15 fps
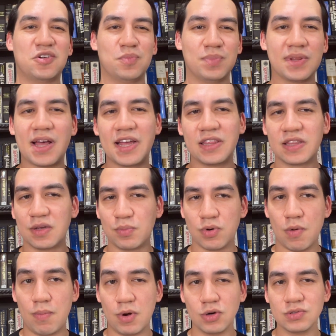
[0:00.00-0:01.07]
blindly
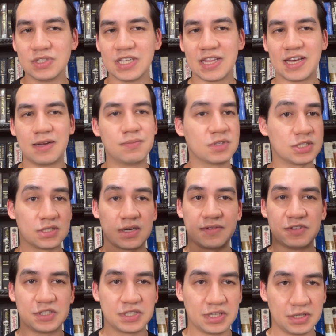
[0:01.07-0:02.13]
promote to them, because
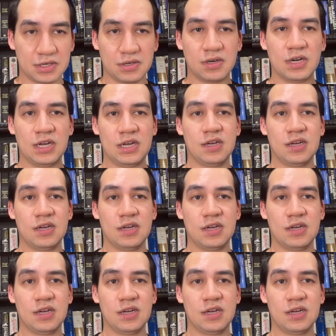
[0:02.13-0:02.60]
obviously they're